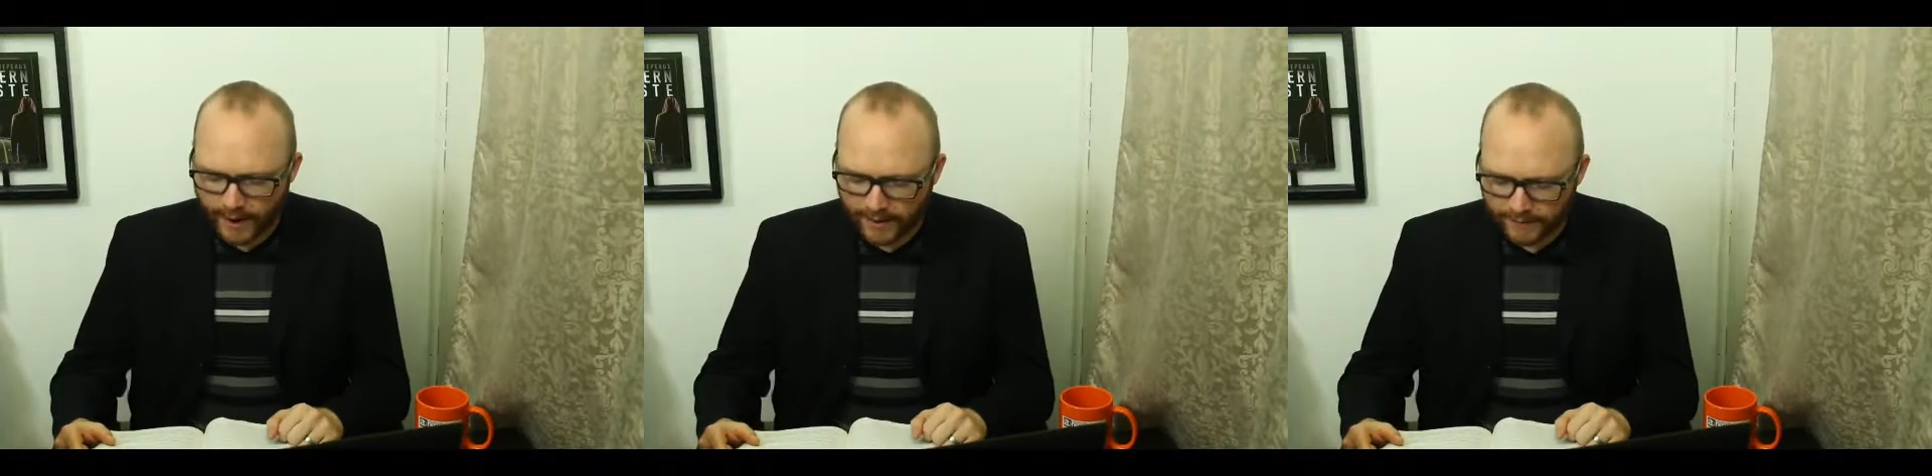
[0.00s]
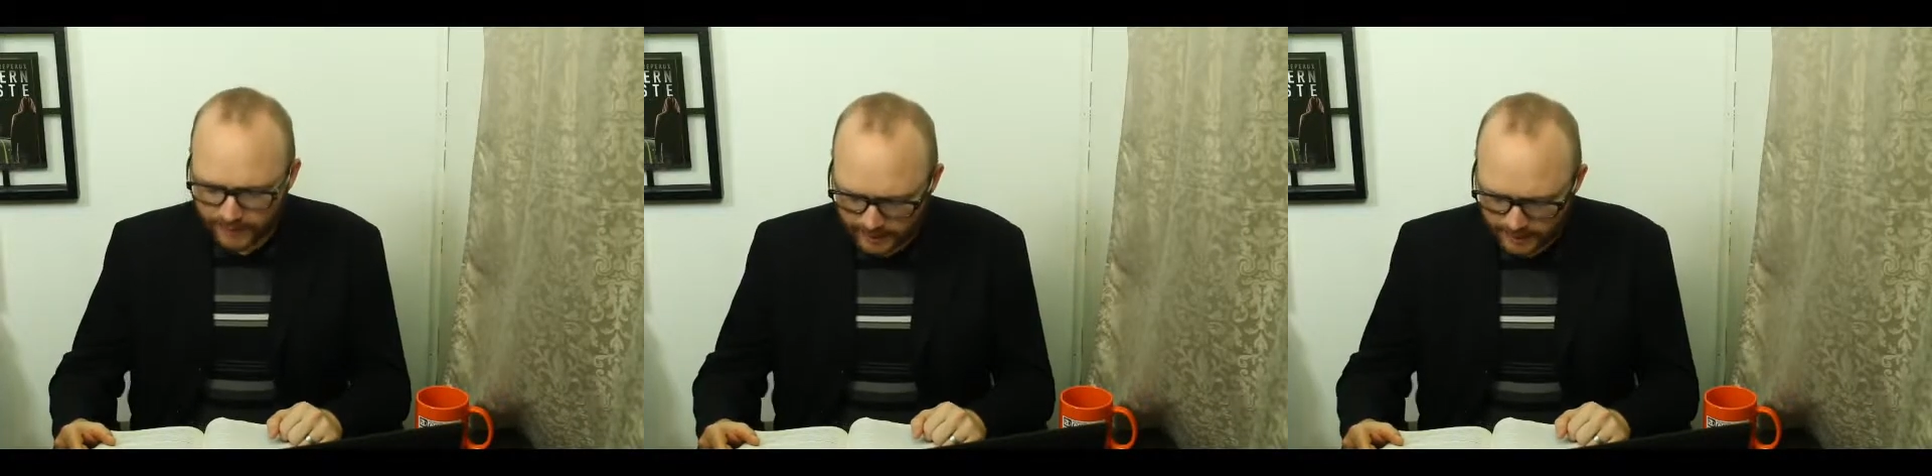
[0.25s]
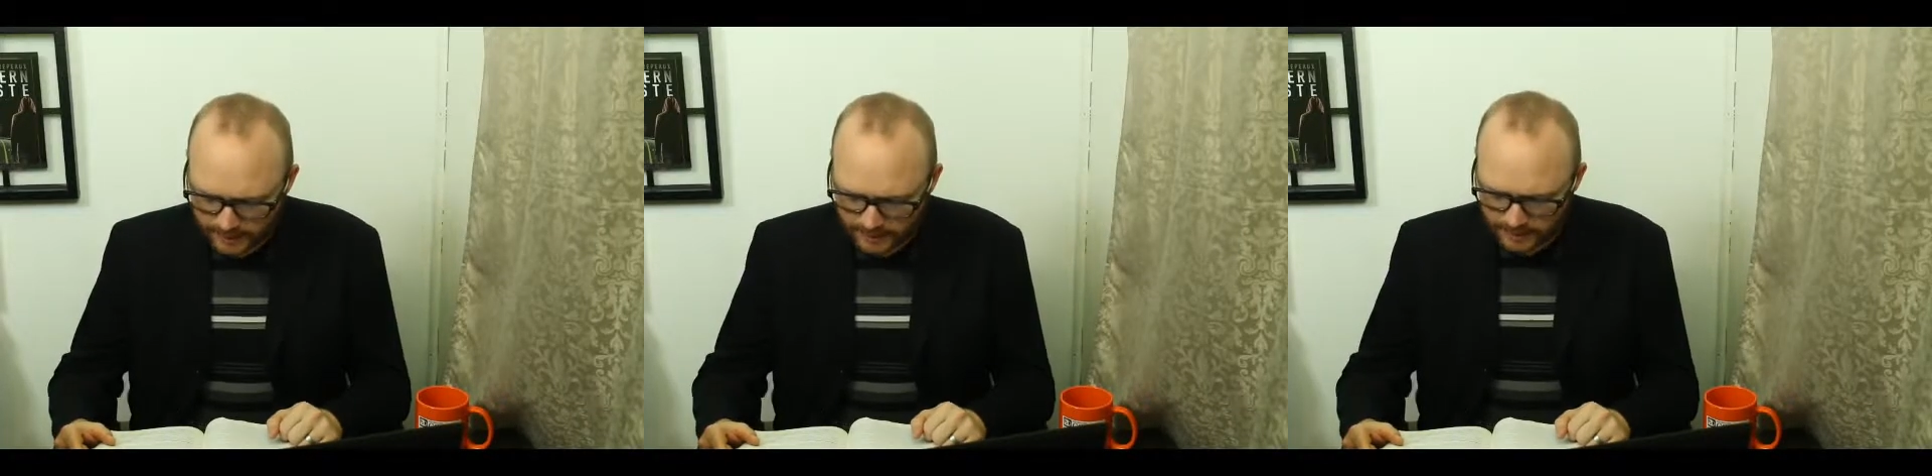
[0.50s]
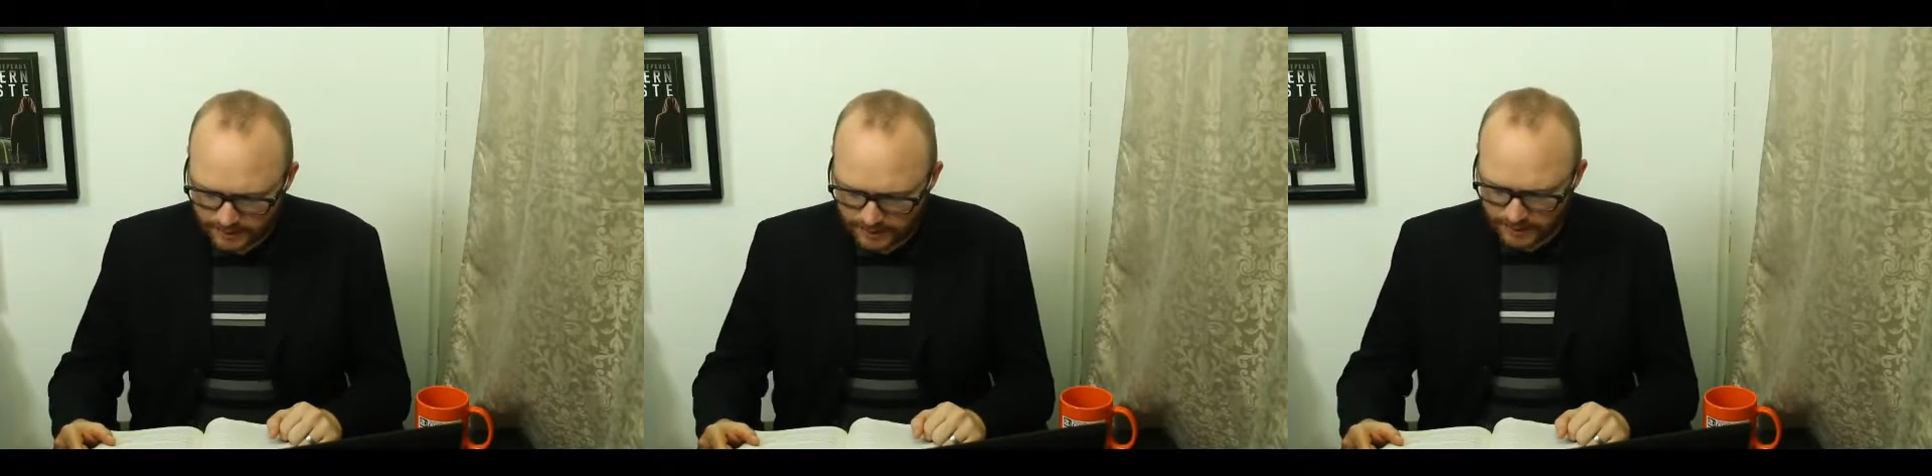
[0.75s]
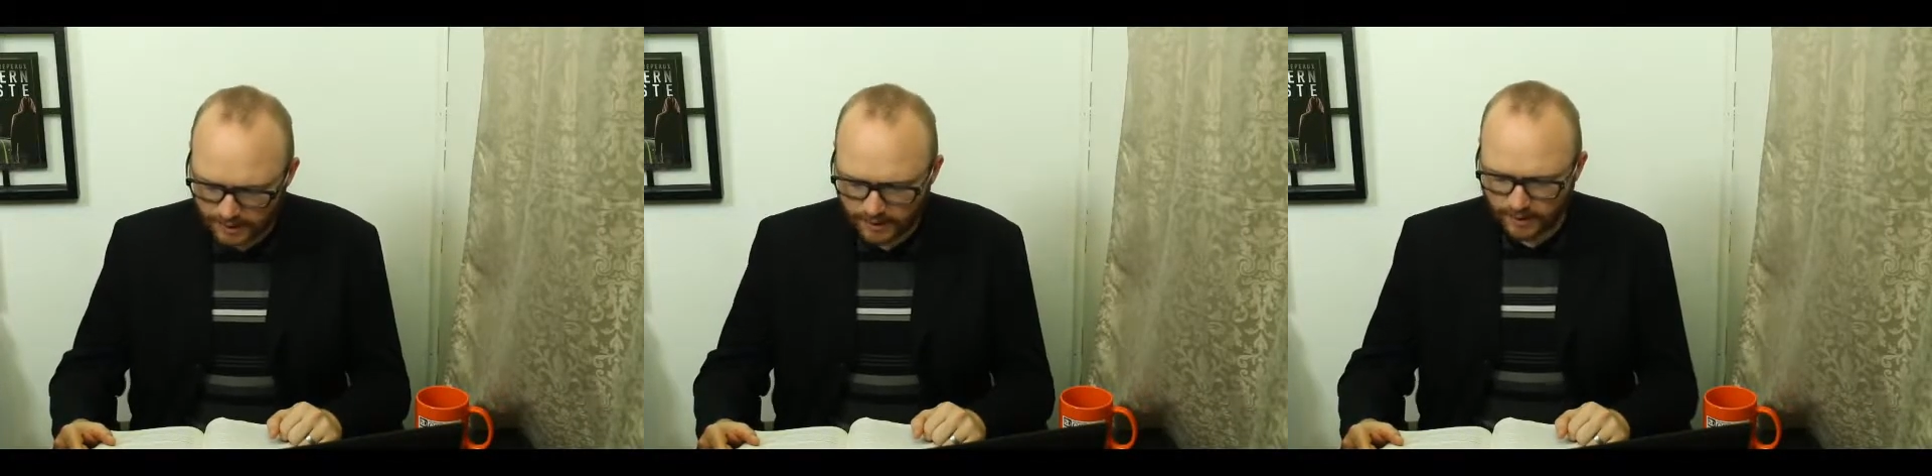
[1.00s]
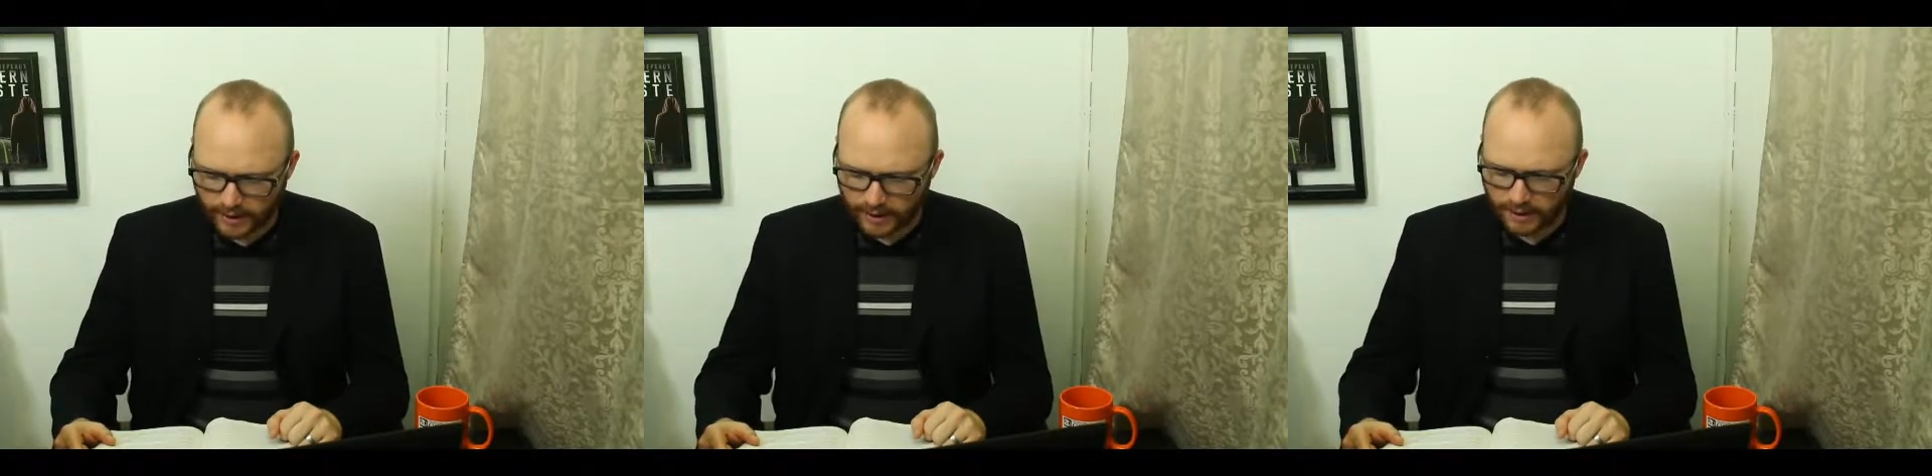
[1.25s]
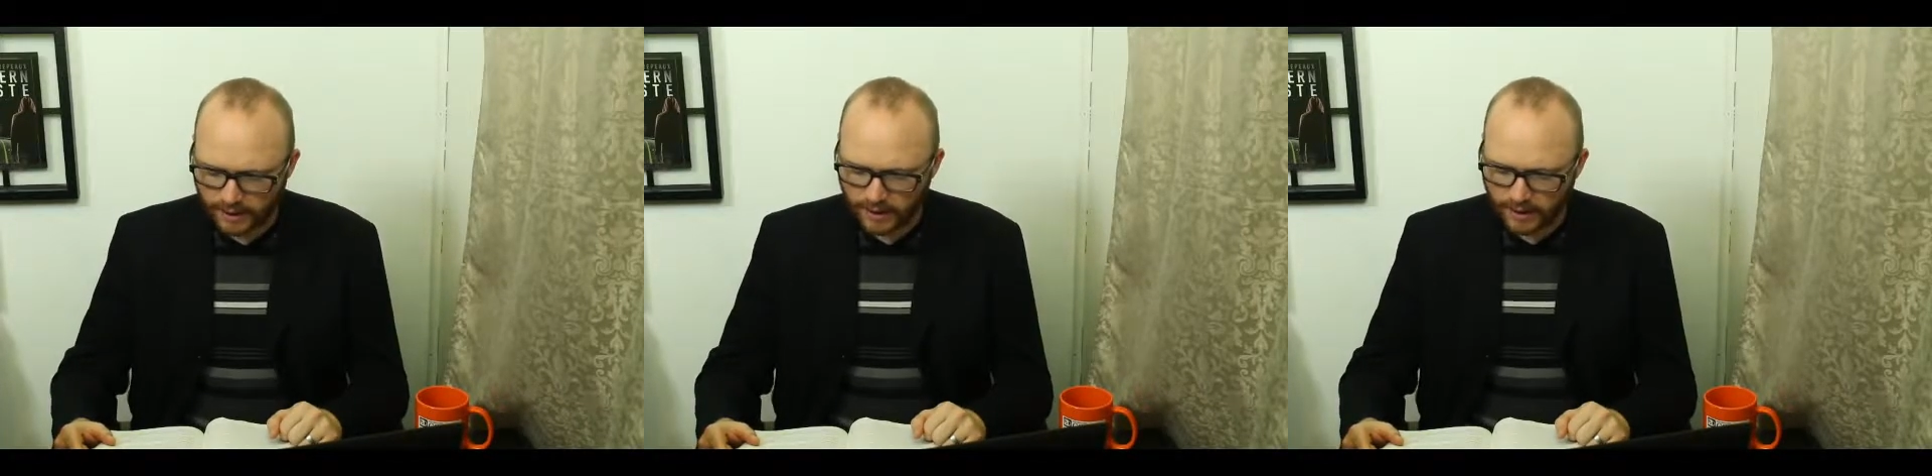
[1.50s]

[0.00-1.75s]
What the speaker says: evidence. All right.